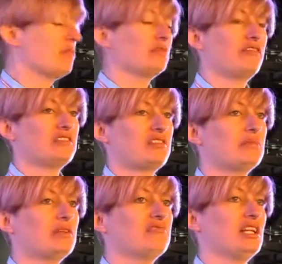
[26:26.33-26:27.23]
Nothing's
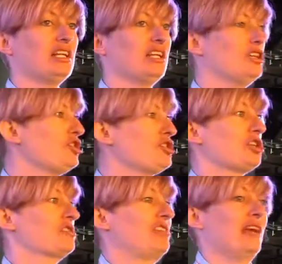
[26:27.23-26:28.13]
happening, really. You're
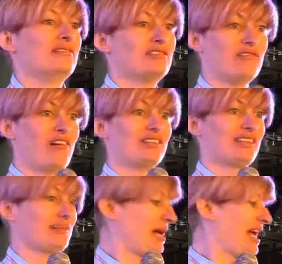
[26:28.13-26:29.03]
just
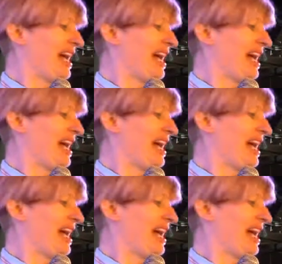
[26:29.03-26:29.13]
tenderising me.